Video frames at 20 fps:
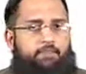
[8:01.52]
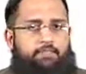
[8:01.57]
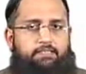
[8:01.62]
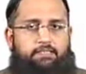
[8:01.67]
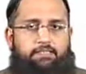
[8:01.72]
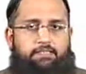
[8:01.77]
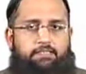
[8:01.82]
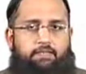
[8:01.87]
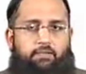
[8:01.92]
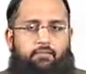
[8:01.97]

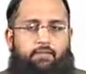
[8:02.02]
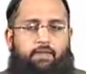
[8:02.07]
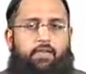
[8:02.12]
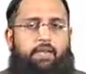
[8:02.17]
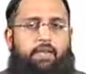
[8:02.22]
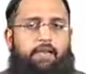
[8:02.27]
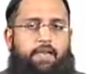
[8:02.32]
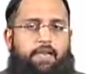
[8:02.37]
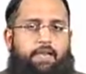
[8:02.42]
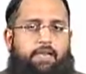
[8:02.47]
system.
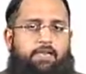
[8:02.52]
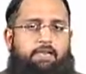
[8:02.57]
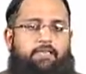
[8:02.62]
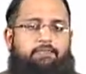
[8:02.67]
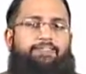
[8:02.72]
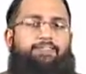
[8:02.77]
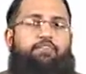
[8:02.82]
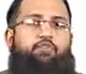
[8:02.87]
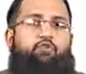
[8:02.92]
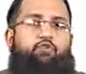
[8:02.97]
It
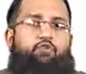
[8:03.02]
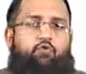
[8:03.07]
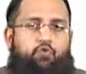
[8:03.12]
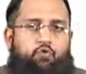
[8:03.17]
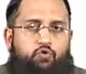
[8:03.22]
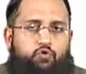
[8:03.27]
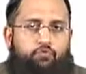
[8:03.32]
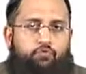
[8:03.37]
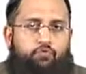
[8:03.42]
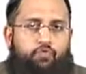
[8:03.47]
is a
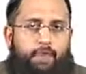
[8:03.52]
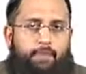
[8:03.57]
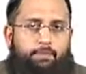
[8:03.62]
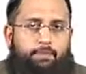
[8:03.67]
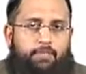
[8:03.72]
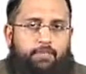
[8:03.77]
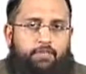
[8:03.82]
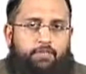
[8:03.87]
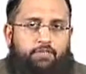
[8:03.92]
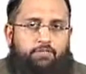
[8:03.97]
useful
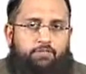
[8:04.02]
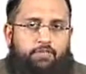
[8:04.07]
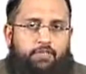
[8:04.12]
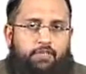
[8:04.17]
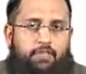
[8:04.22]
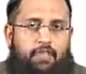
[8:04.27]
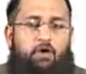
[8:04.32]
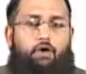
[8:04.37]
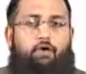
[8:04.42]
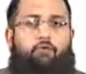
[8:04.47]

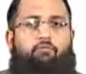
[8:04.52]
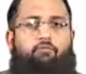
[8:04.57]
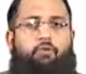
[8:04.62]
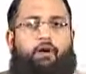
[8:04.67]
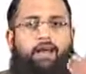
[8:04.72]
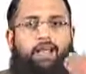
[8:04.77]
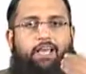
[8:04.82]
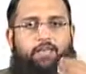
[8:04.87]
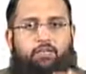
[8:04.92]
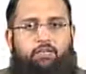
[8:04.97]
application
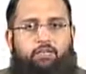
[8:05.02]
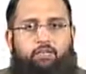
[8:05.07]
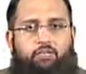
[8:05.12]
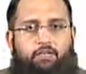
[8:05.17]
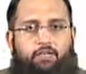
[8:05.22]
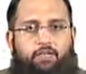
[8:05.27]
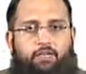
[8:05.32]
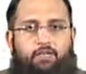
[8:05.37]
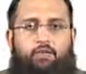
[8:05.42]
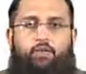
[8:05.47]
for a
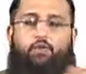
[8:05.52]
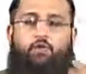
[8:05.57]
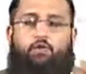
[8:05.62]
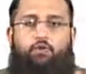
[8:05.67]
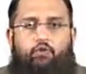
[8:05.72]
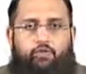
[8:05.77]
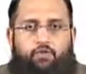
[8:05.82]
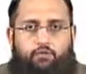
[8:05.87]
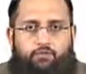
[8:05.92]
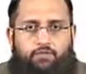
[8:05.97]
user to
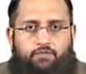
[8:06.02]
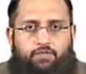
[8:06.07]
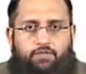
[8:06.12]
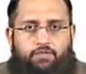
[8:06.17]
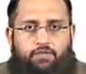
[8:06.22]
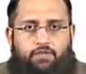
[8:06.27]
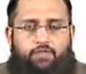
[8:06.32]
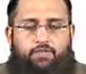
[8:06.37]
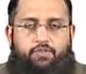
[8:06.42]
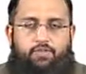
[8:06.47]
use.
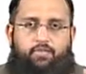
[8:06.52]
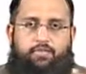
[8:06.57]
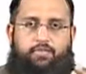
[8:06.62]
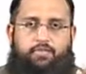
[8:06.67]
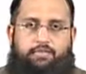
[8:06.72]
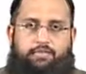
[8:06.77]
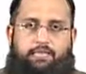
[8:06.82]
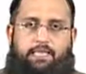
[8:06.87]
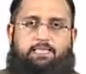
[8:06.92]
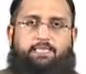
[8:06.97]
So
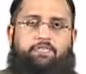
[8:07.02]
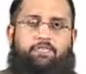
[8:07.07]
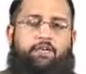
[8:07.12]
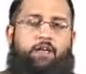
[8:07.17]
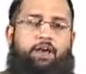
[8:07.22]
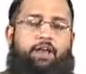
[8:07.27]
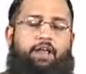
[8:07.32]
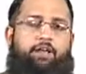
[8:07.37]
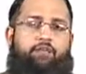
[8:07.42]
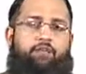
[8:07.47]
such
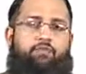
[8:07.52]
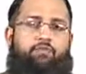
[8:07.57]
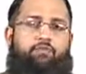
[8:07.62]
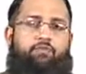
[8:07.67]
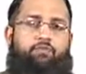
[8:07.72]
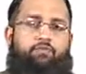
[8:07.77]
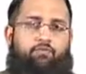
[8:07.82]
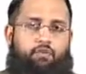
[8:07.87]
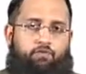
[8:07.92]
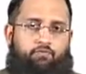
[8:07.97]
kind of
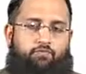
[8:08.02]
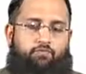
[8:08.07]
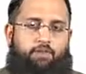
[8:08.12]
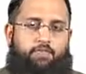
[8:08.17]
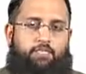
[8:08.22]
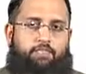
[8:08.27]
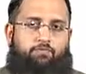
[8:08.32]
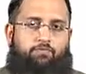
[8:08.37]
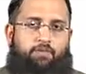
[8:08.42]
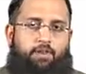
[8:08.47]

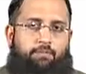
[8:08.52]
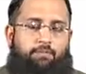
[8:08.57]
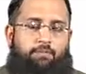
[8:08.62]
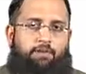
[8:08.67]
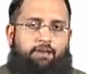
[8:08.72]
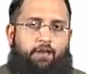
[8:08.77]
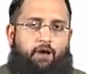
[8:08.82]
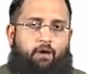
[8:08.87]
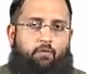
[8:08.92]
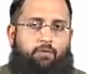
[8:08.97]
softwares will be
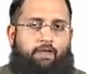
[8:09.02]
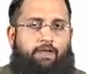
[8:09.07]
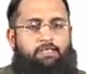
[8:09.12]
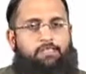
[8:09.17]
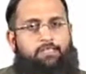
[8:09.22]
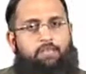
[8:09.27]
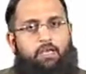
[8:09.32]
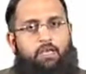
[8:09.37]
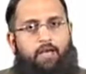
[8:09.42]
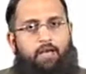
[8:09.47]
known
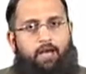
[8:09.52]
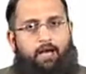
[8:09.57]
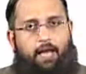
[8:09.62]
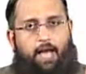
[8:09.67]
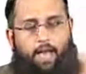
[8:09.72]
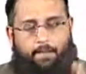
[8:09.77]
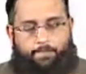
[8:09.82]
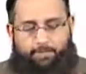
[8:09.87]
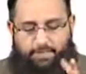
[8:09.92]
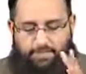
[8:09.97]
as
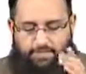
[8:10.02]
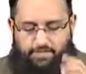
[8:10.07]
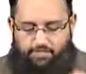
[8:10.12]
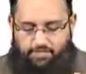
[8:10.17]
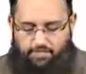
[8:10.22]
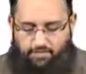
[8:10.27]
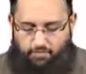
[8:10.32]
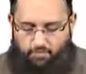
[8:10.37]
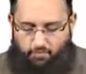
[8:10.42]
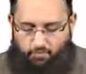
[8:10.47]

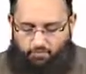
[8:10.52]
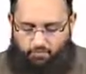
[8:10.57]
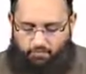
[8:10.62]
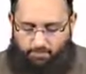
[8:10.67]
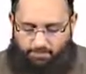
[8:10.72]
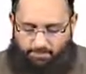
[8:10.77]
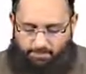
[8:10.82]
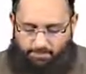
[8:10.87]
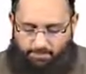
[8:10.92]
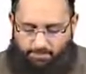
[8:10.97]
application
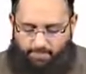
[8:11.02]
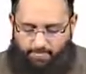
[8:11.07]
softwares.